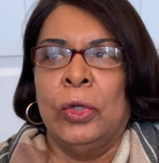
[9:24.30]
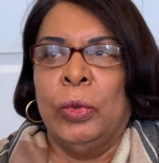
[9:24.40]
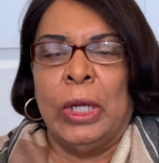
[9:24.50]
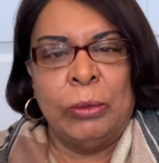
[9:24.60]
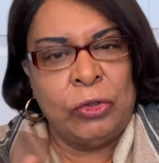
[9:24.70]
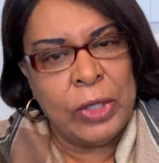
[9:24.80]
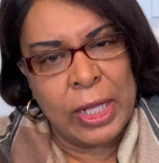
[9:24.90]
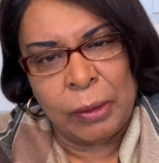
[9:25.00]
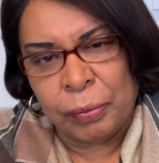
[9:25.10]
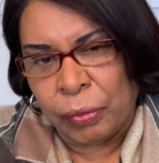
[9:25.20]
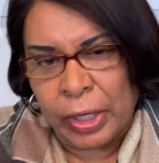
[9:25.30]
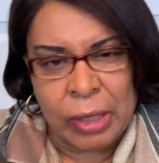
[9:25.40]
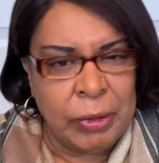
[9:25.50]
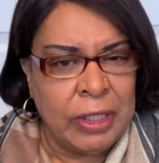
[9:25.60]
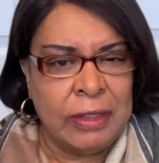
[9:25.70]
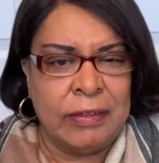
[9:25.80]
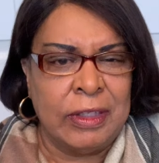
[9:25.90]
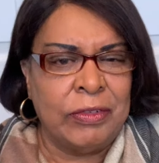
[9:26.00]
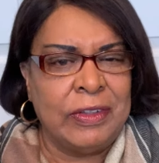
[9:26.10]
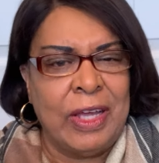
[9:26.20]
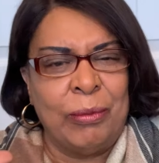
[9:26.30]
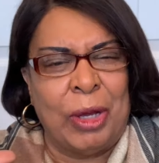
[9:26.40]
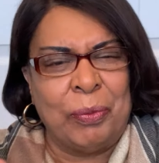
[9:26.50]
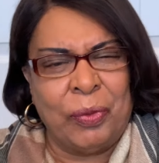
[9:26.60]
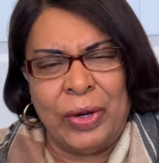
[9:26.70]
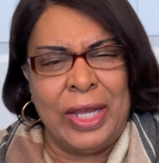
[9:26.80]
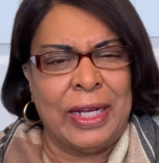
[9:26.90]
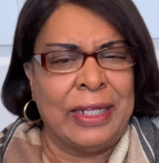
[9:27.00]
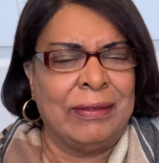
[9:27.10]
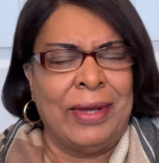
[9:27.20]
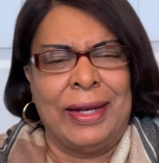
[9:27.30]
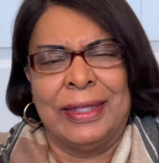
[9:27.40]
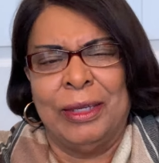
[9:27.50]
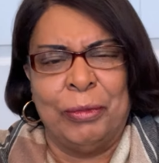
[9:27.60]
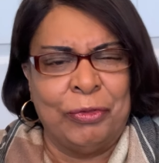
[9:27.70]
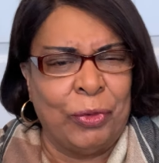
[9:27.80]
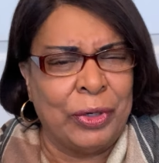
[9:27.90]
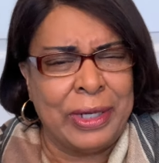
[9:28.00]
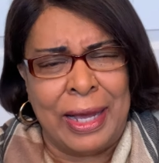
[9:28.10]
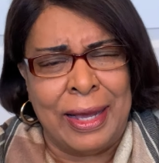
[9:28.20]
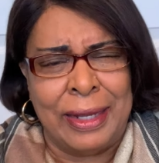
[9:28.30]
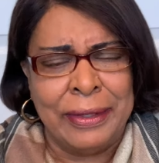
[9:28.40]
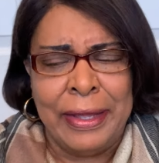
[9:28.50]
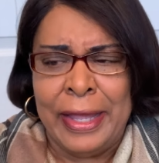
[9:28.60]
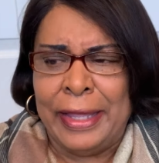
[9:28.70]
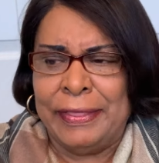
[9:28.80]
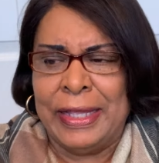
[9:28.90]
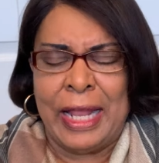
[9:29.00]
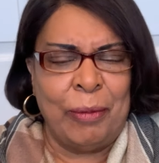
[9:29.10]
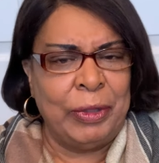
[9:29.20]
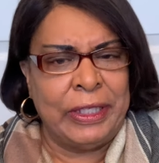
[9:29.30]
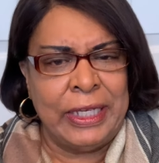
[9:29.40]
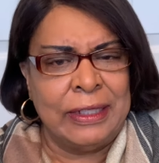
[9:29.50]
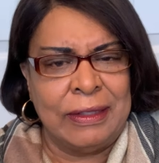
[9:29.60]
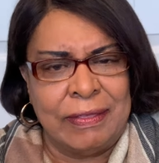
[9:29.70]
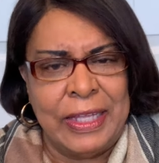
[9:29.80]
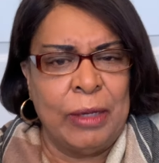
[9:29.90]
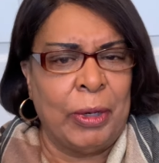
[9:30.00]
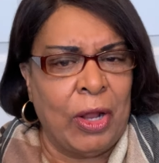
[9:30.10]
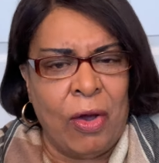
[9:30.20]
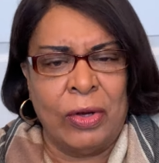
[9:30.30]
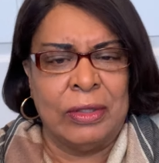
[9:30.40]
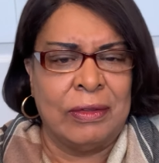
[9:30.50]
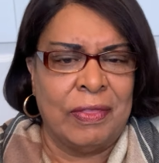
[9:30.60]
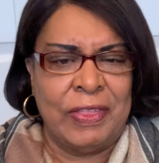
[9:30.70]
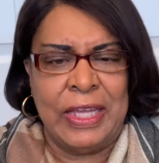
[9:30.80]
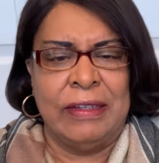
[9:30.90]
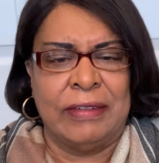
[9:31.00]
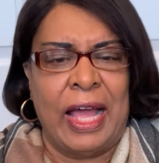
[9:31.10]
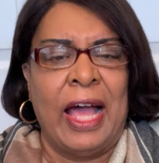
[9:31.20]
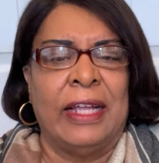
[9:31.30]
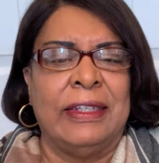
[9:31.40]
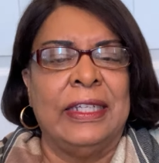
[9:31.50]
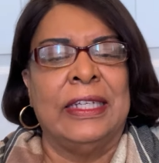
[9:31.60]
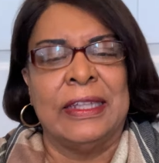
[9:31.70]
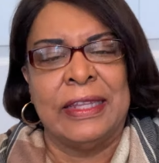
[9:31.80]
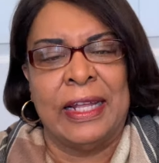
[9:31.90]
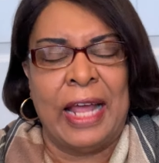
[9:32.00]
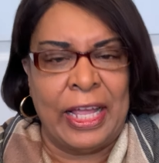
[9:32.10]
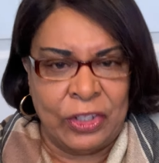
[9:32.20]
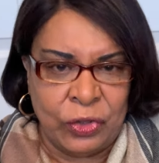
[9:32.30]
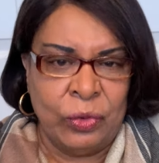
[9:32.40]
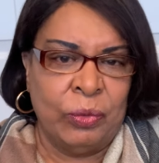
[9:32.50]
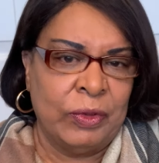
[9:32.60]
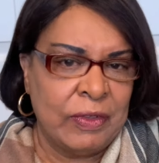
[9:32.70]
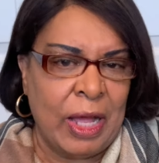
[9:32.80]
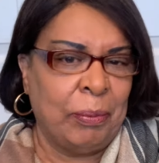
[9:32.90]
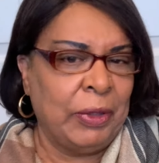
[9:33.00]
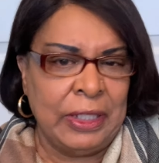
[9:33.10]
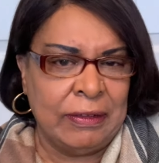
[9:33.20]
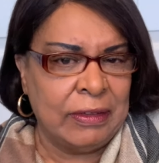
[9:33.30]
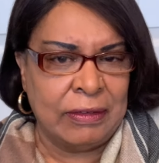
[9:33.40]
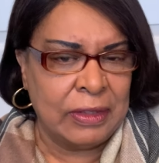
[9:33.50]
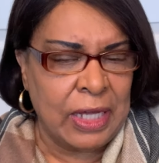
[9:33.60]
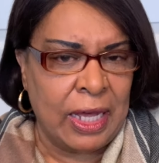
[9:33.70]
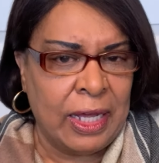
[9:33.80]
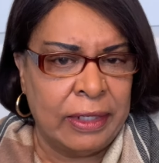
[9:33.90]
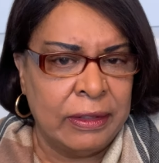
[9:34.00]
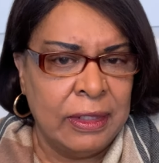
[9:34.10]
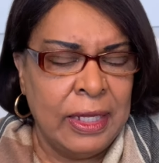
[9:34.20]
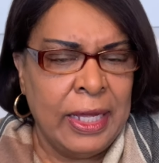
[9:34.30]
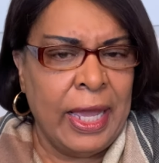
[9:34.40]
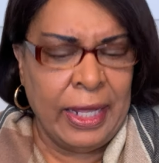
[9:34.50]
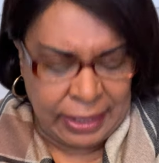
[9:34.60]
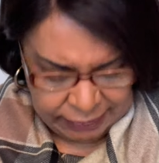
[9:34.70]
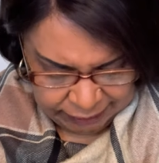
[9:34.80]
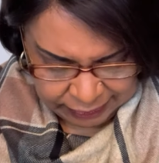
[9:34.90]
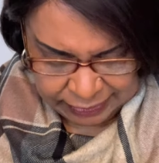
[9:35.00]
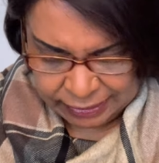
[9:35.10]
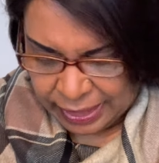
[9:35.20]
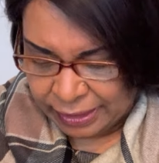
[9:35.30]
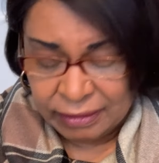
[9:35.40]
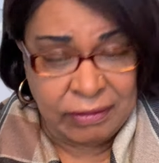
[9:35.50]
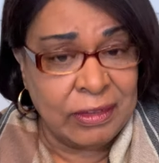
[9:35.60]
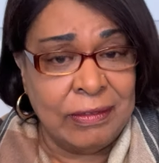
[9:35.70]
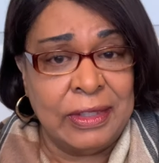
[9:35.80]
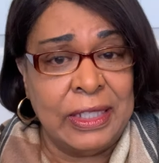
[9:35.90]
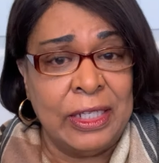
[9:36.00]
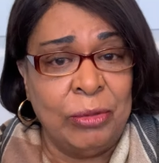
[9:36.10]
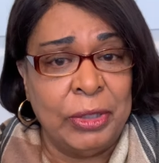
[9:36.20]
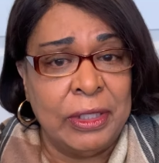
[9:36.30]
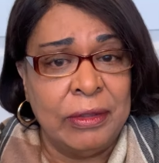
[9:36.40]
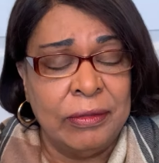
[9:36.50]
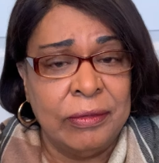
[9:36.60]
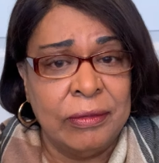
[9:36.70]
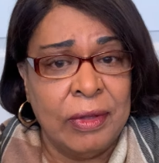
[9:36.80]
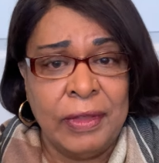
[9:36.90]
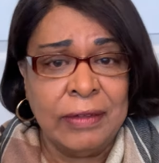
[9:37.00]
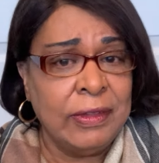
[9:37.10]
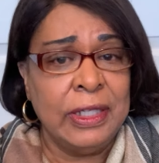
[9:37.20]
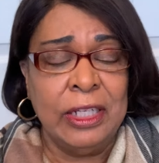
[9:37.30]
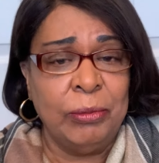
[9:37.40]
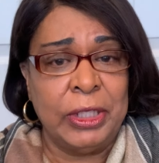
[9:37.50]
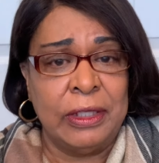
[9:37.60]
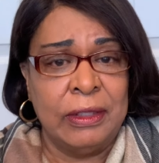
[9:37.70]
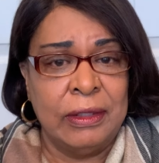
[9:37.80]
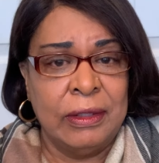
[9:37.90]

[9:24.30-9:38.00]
when I'm trying to pray, because every time I pray and I try to get before God, then I began to think about all the things I did that I knew was not pleasing to God. And I said, that is just the enemy. That's the enemy